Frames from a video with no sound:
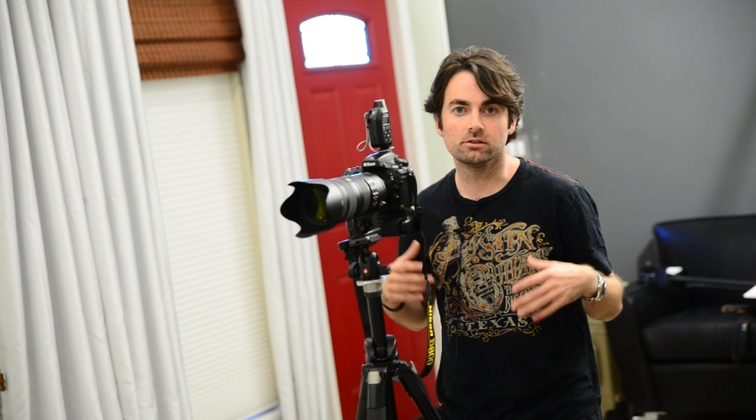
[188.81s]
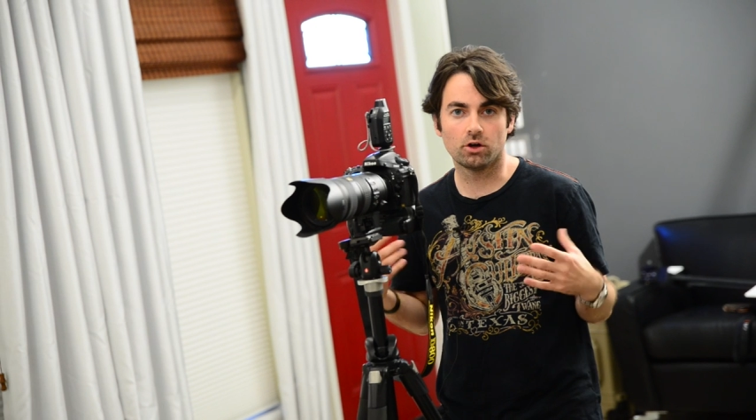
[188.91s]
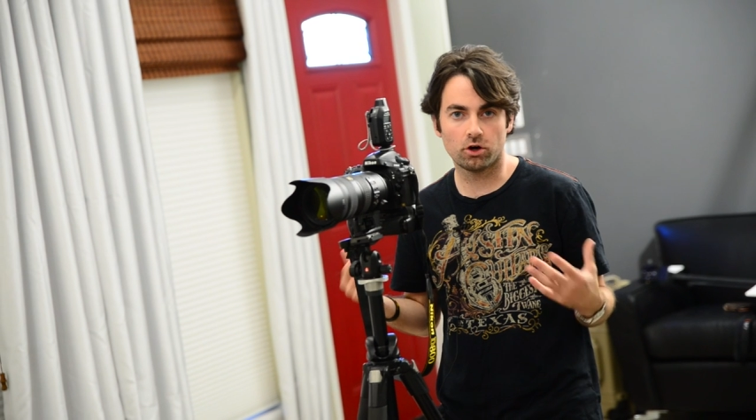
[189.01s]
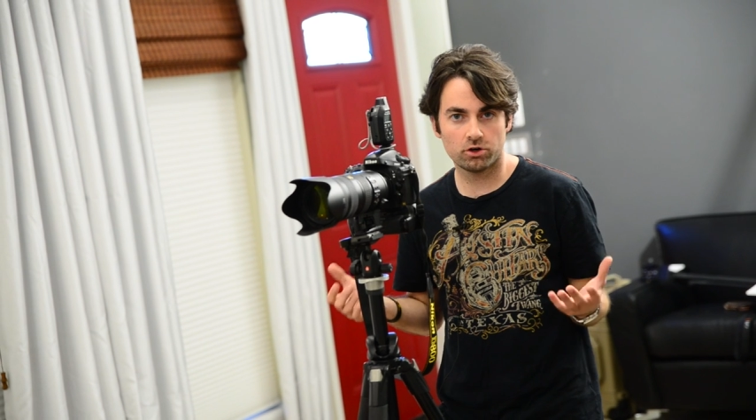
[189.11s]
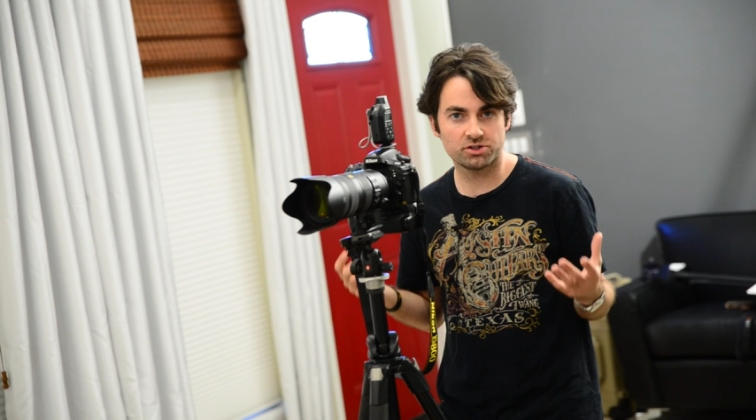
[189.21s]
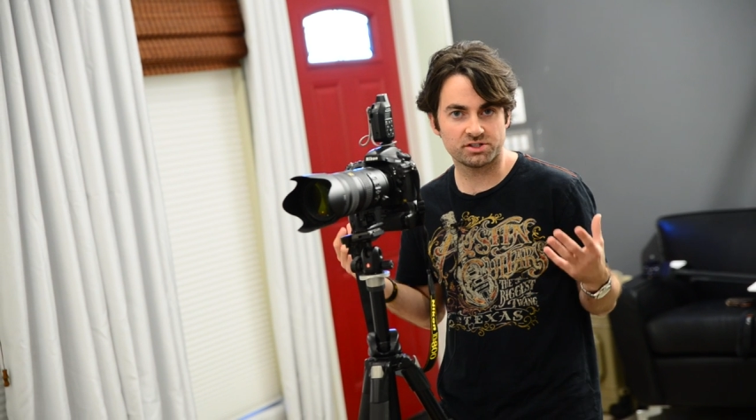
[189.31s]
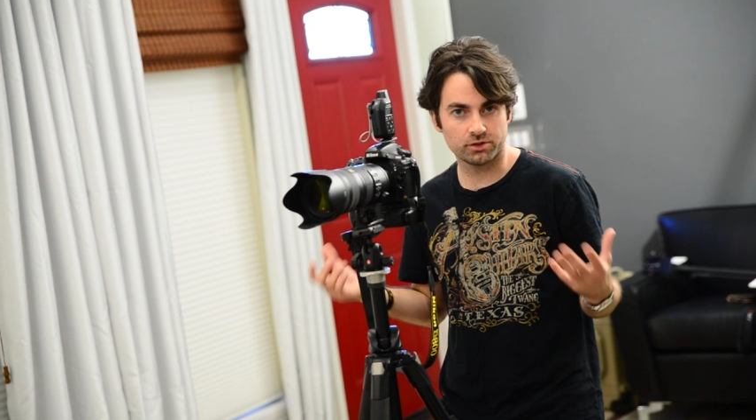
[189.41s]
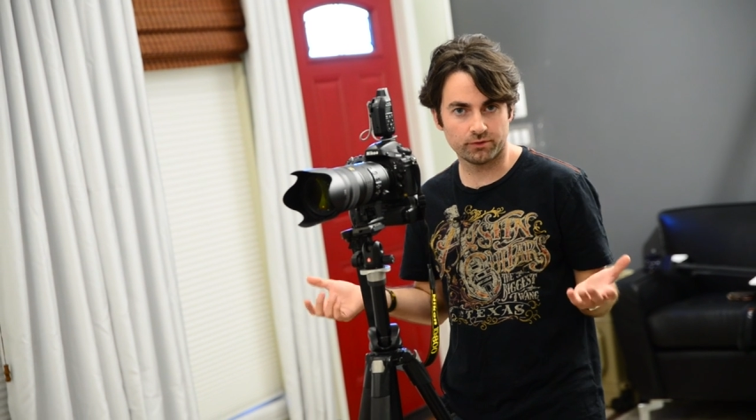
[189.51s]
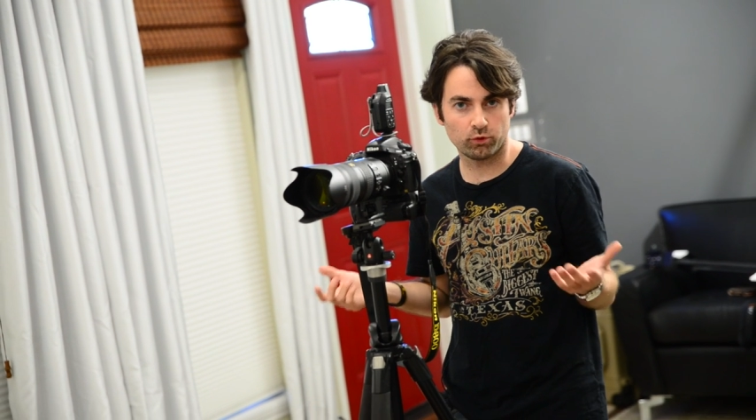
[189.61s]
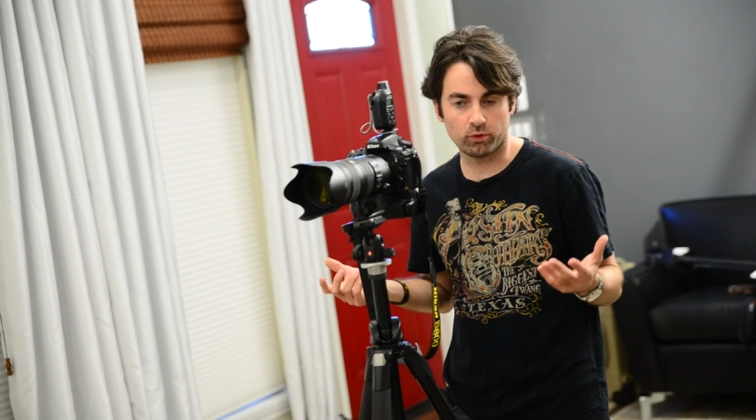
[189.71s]
large
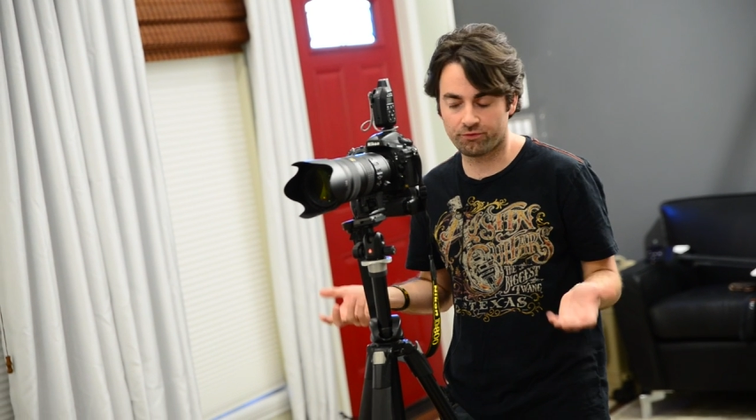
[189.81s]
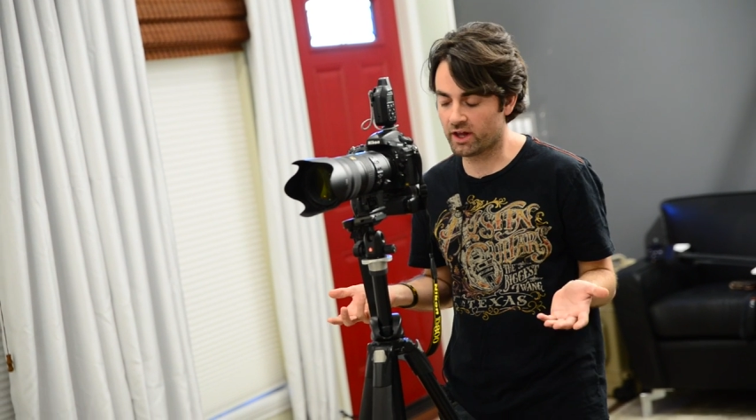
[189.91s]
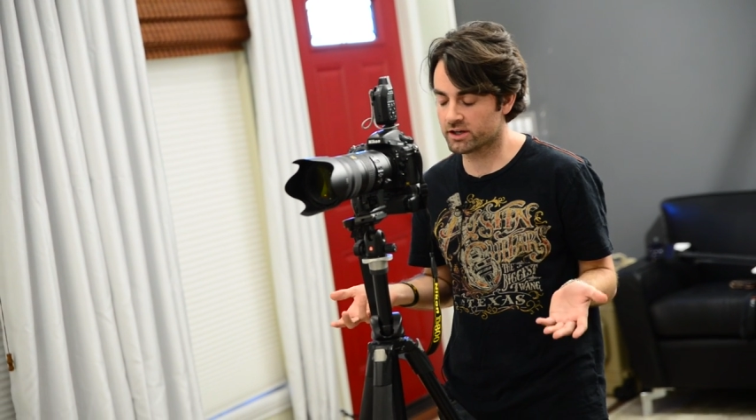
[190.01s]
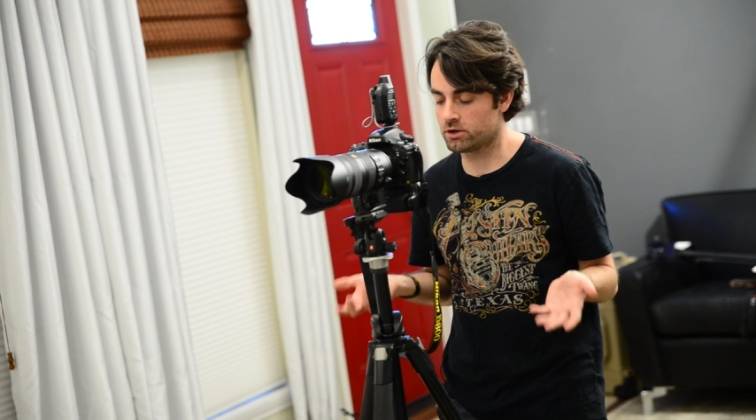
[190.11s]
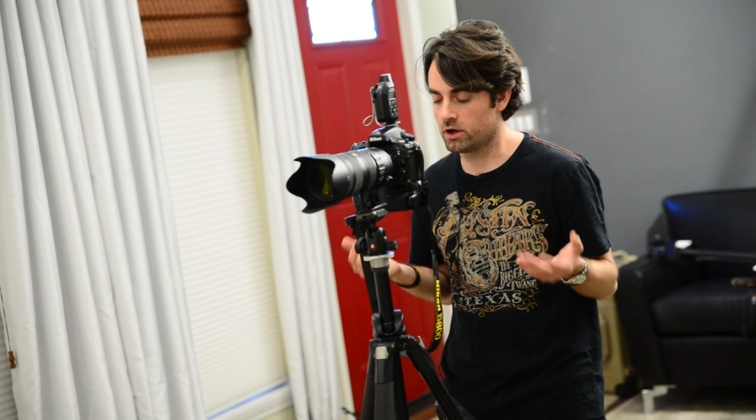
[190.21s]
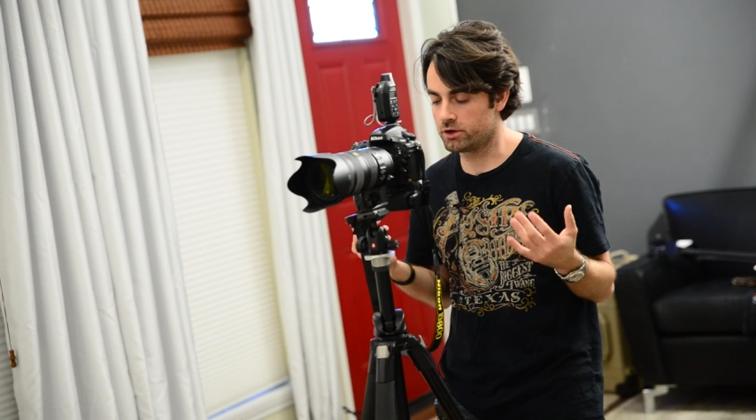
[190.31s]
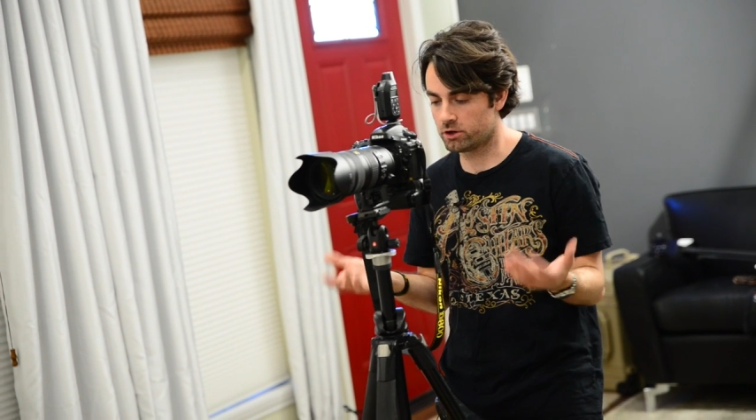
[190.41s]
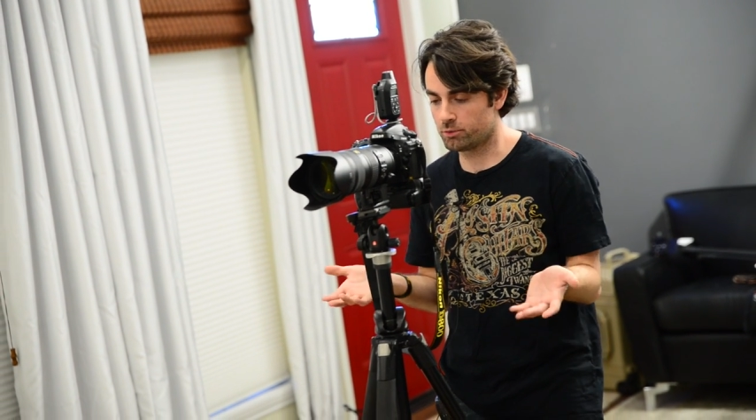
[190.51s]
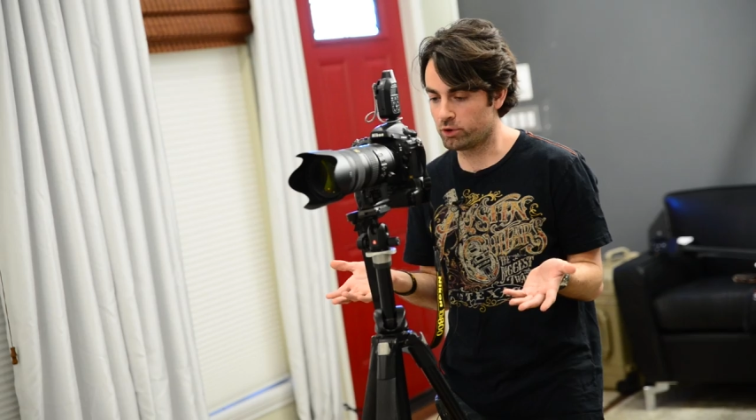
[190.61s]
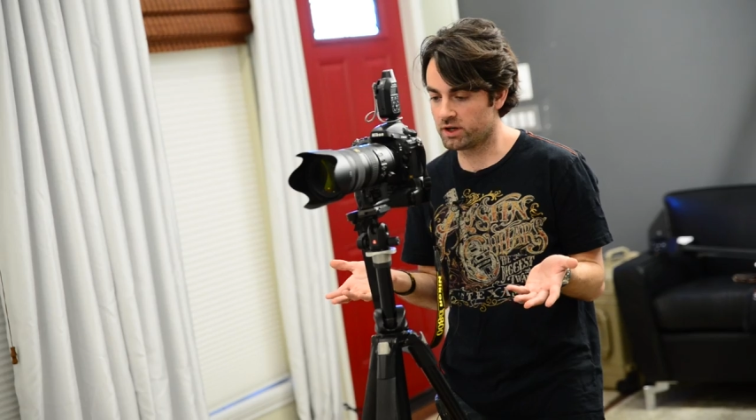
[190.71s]
silver reflector
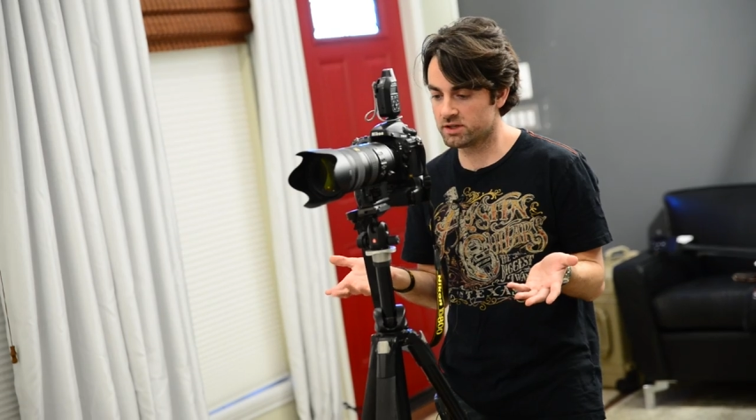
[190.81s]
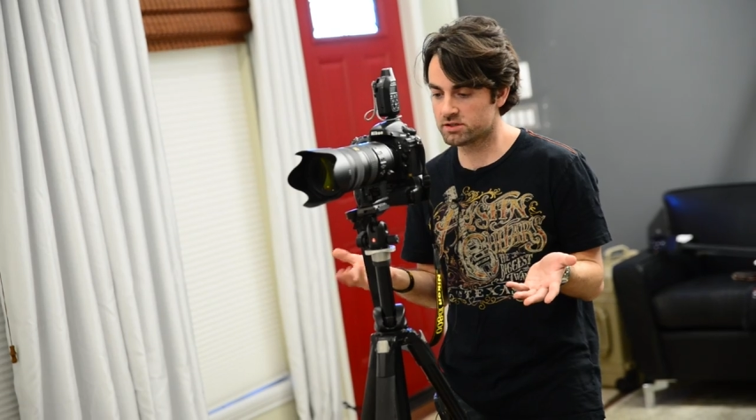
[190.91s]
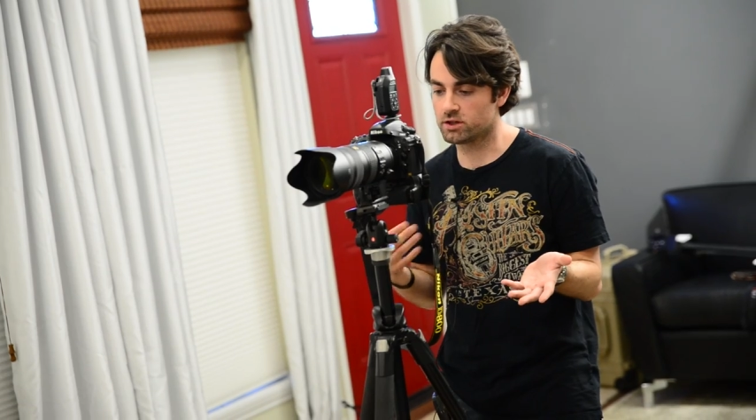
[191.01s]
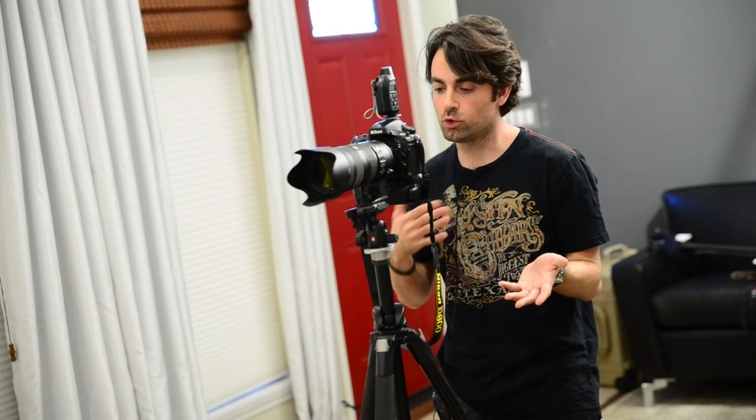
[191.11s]
under Brittany so